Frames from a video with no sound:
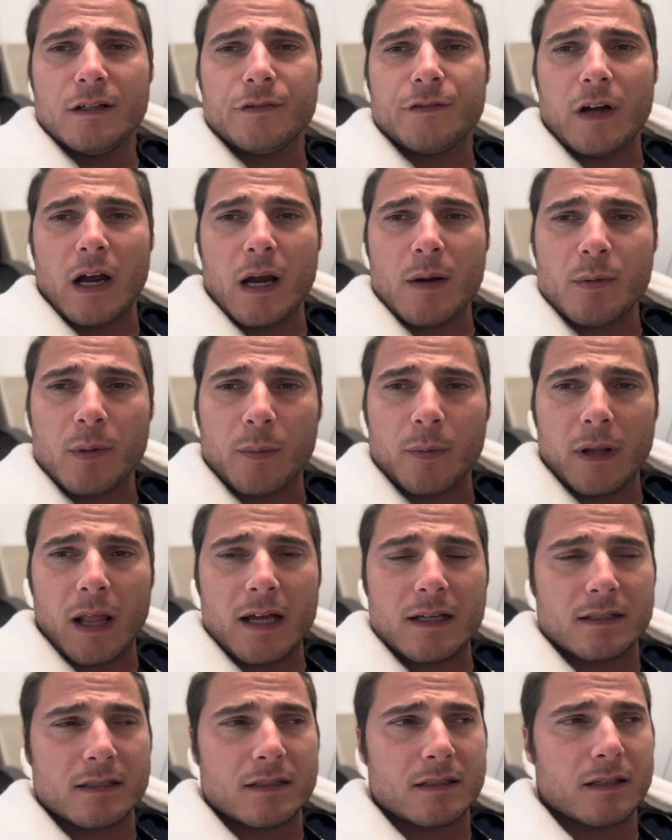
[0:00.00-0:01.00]

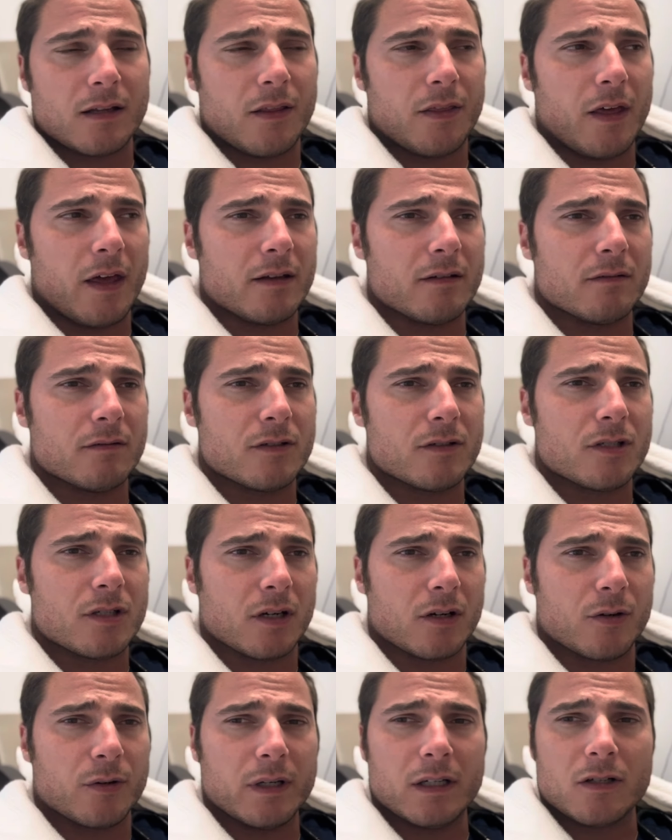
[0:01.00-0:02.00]
Fibroblasts then
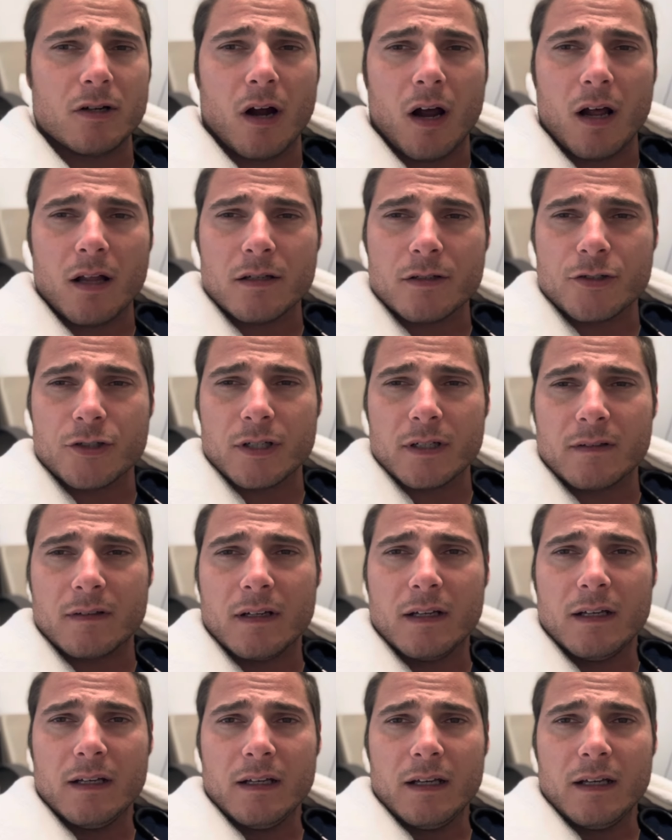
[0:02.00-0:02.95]
secrete collagen